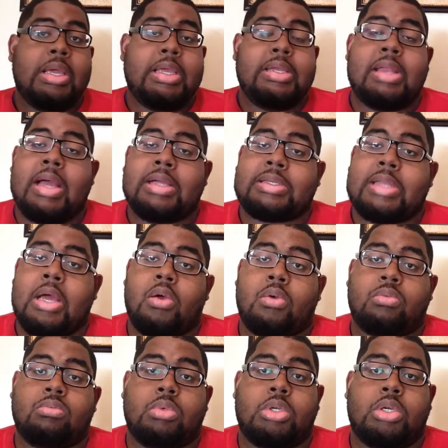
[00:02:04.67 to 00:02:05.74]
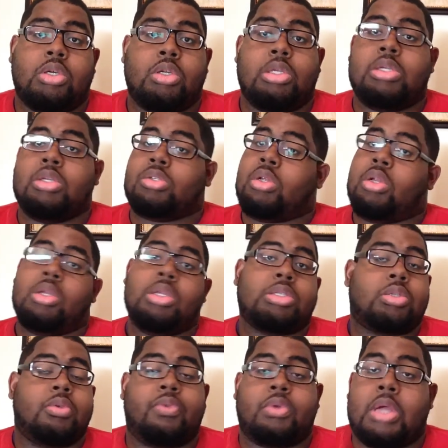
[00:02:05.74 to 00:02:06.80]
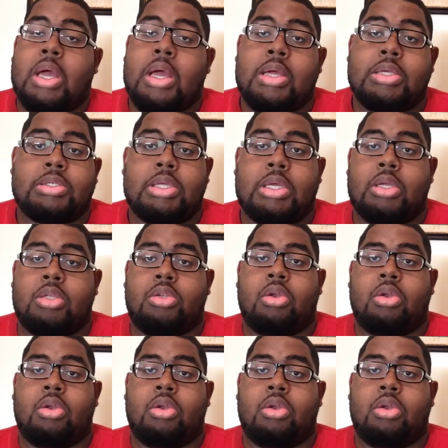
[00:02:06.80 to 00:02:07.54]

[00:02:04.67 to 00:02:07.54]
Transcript: knocked out a list of guys that,